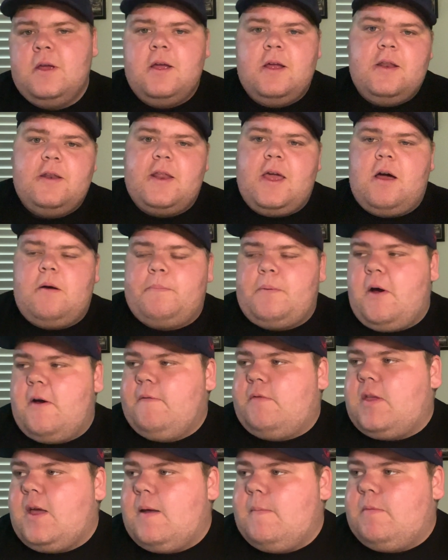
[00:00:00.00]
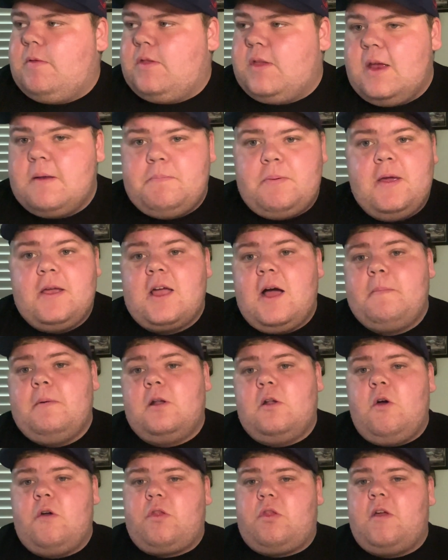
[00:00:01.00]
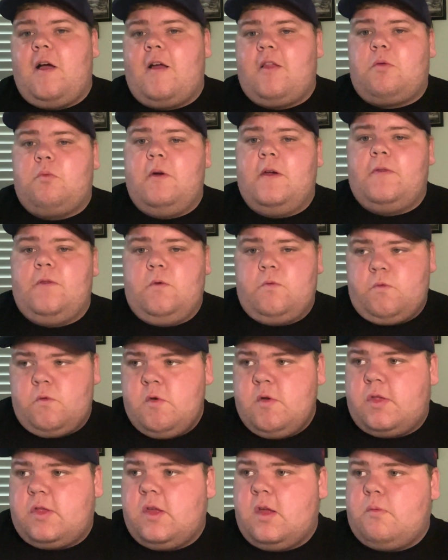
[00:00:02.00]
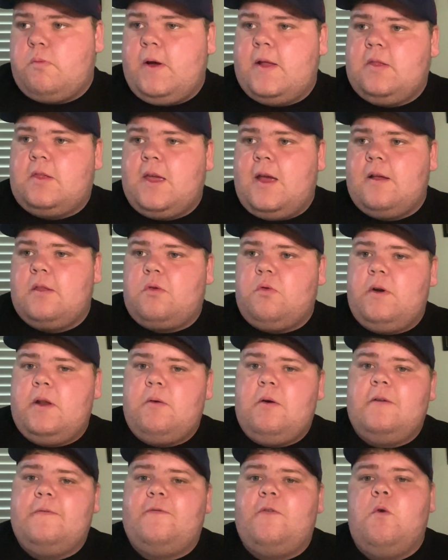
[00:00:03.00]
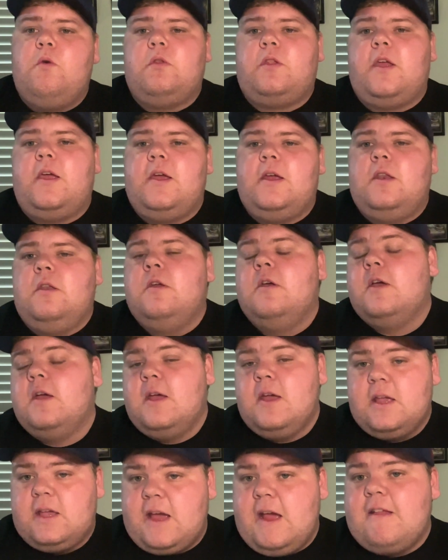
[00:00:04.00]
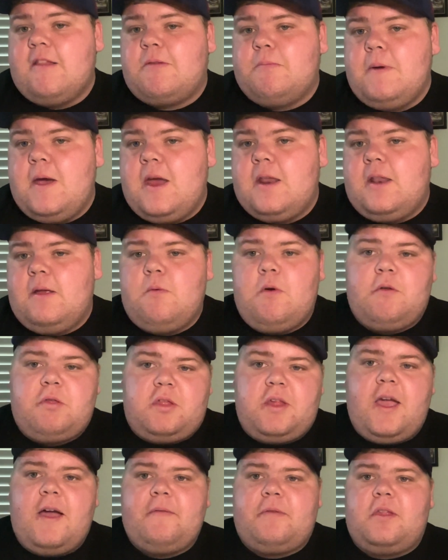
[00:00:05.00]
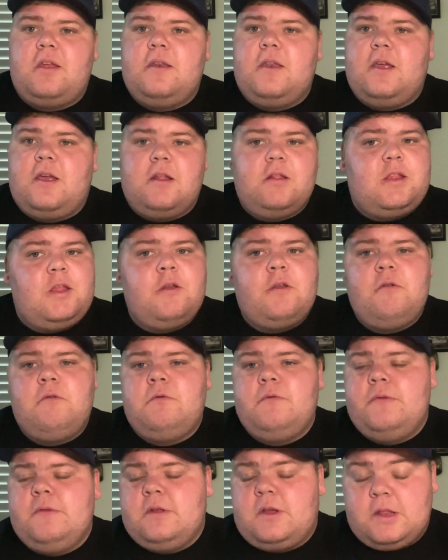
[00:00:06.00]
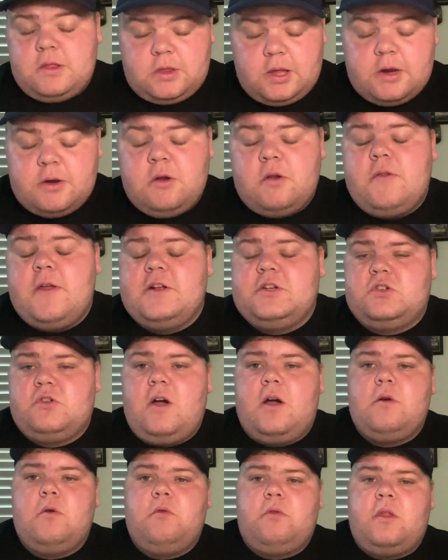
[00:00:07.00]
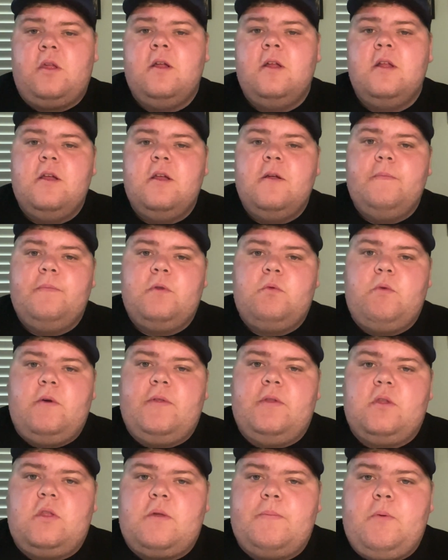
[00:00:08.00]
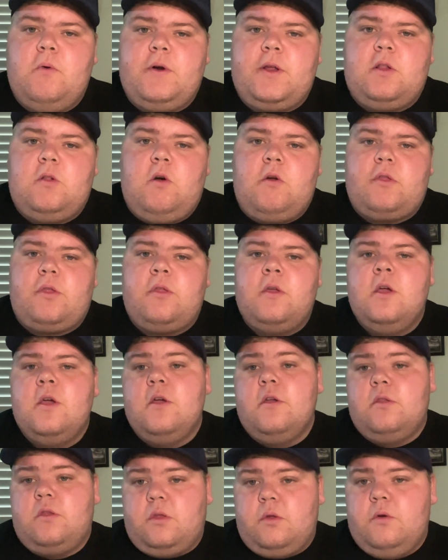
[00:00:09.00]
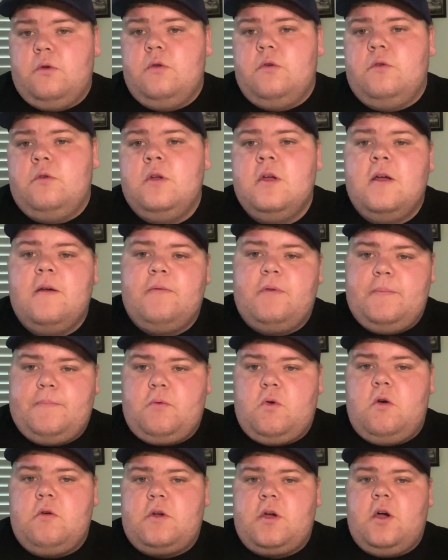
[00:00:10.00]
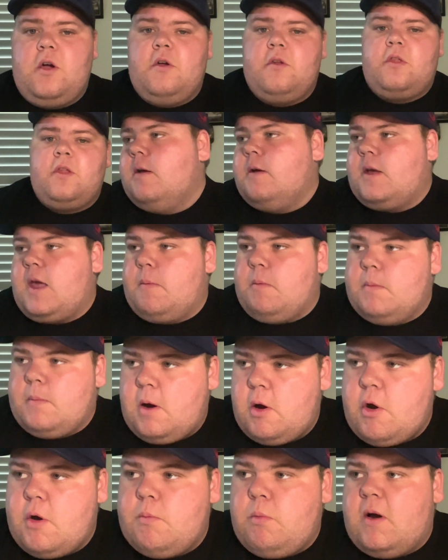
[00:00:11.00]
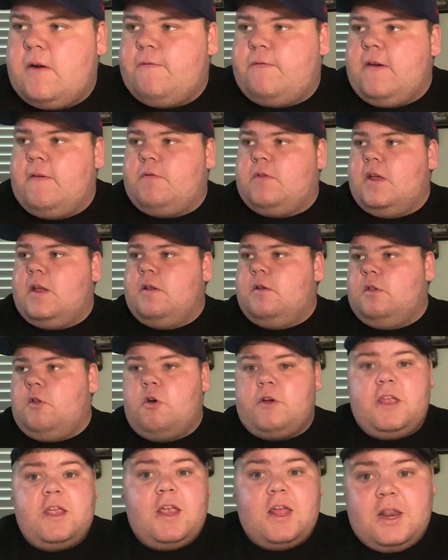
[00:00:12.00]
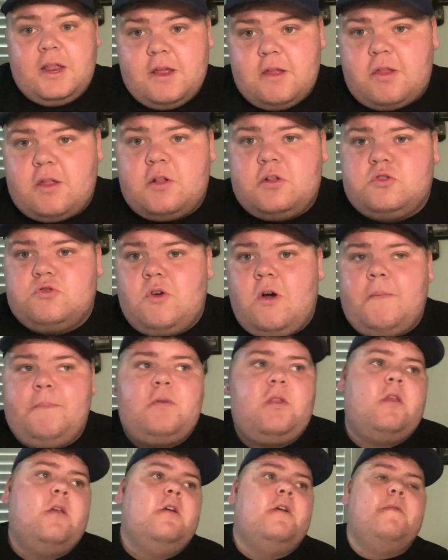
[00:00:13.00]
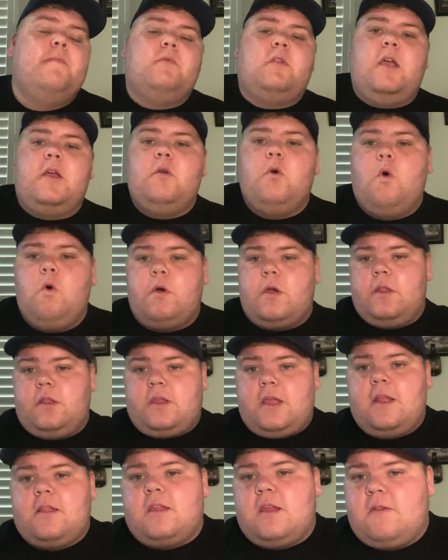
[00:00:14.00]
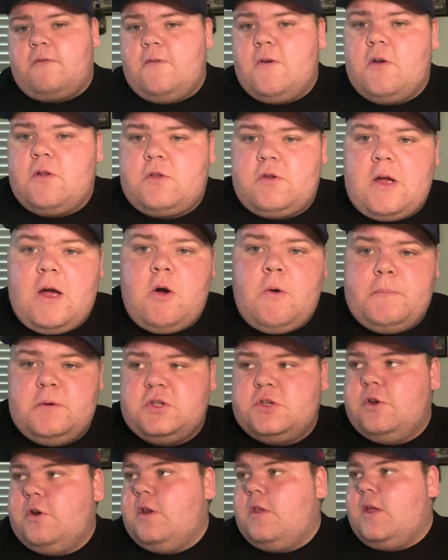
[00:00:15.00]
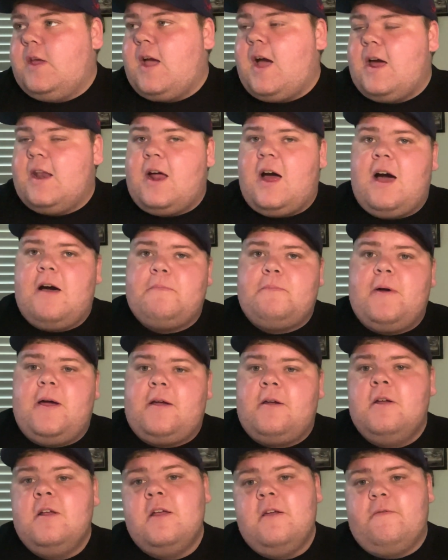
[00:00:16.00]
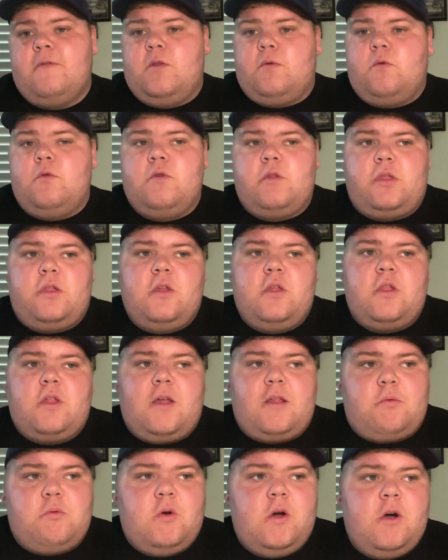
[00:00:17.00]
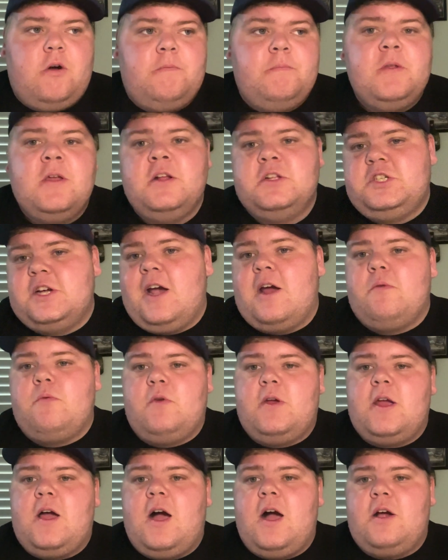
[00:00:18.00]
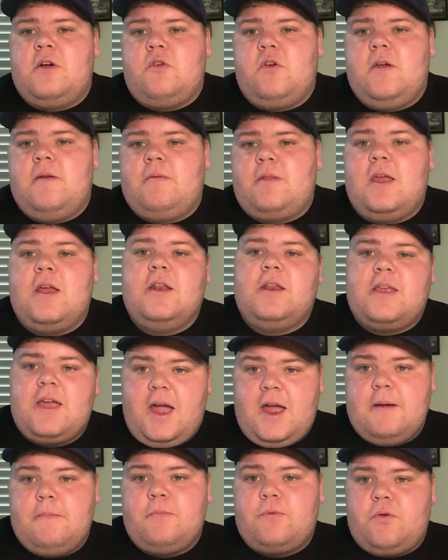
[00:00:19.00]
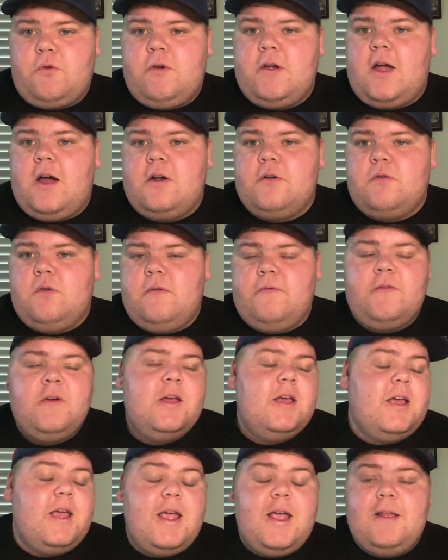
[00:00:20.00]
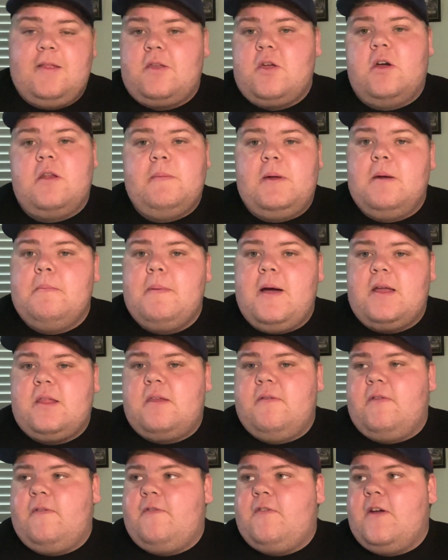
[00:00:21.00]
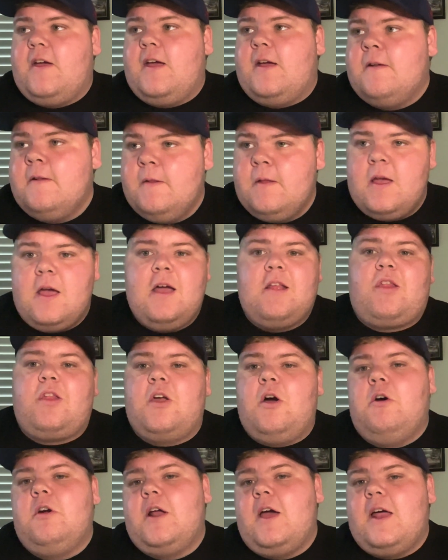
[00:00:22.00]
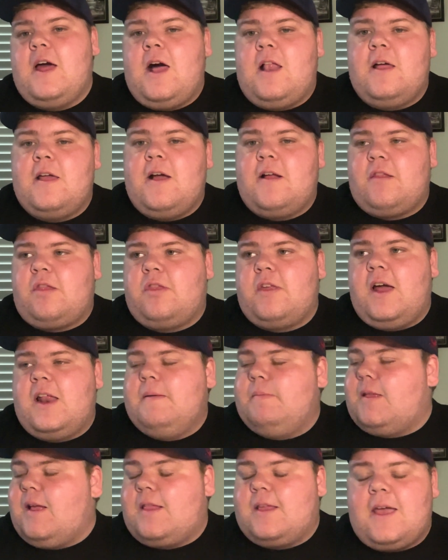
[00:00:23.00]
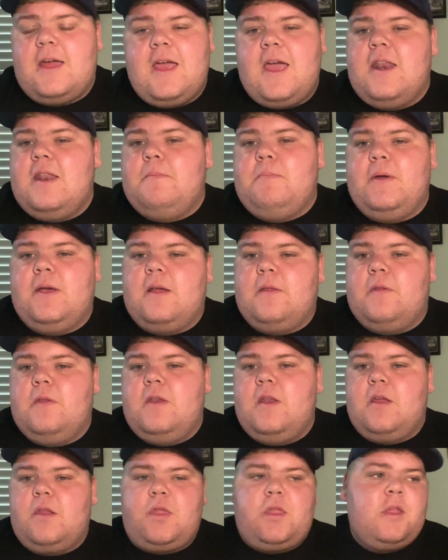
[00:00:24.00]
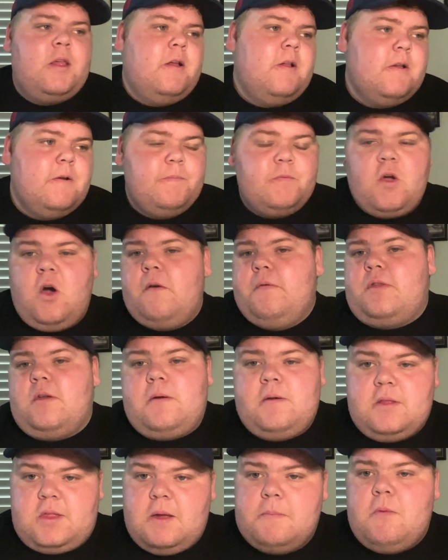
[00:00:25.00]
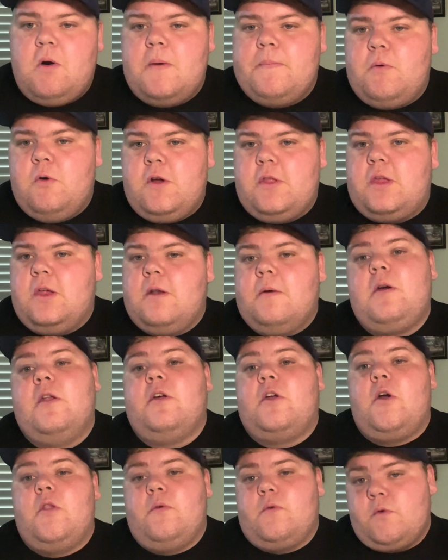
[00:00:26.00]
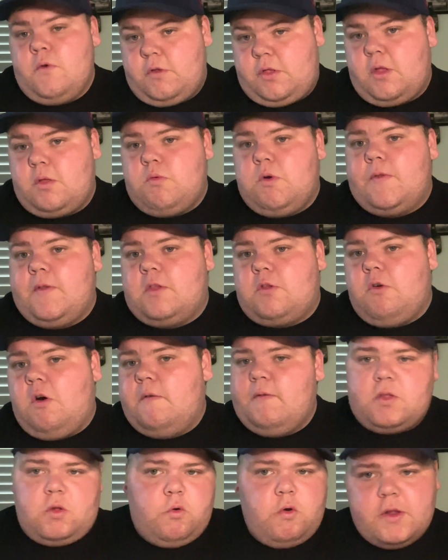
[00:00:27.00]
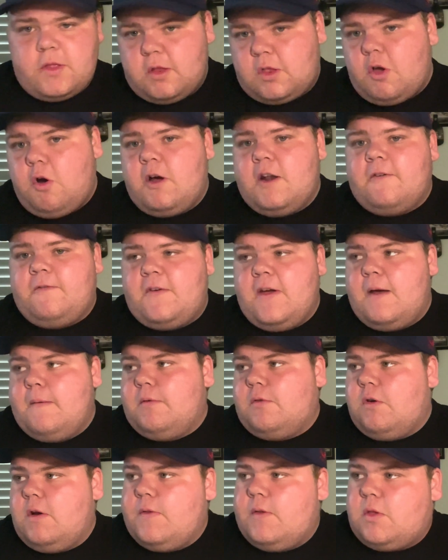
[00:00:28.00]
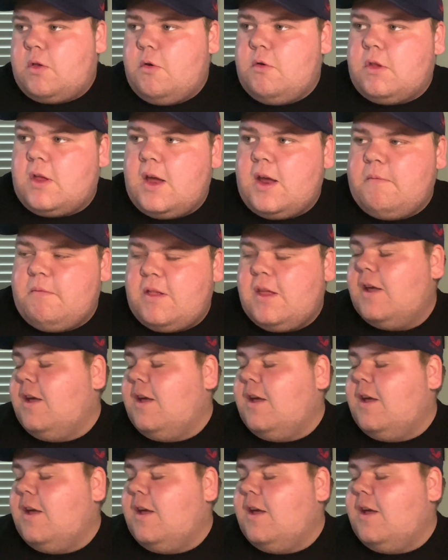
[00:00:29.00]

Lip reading: Now, both teams did pick up a loss last week. The Roosters went down 21-14 against Manly, while South Sydney continued their struggles with a disappointing loss to the Broncos. Cameron Murray 150. Lockie Ilias has dropped. Dean Hawkins gets his first opportunity at halfback for the Roosters as well. Jared Reed-Hargreaves in game 300. It's going to be a massive affair. A sold-out Allianz Stadium doesn't get any bigger than this. Obviously, I'm going to tip my boys in. I'm going to go the Roosters 1-12. It's always a tight affair between the two teams.